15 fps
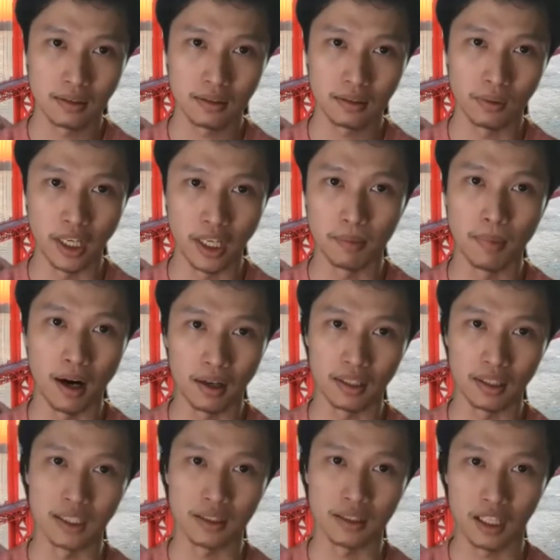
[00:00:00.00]
3D
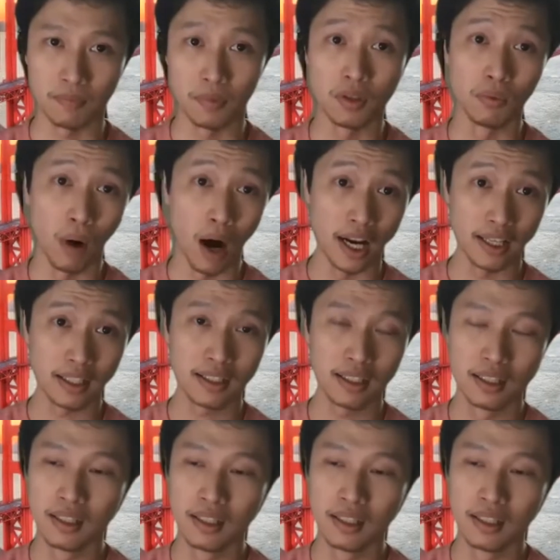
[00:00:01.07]
modeling if you want,